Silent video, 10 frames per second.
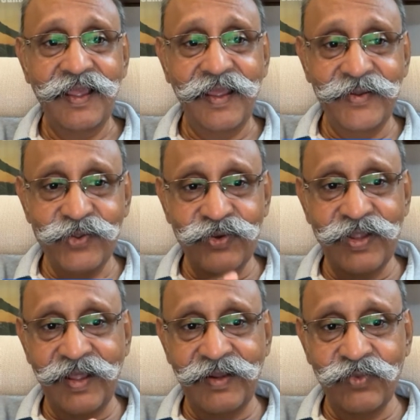And
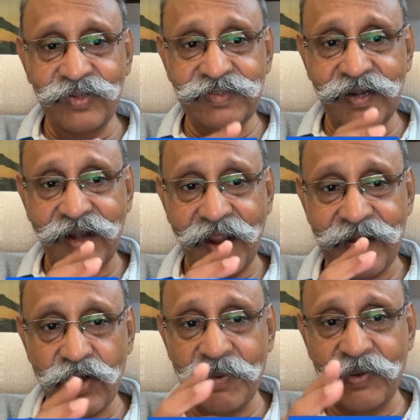Yunnan was their
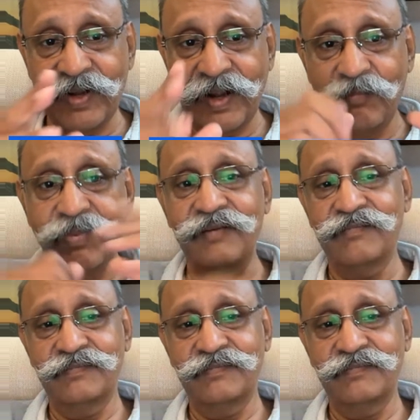hydropower hub.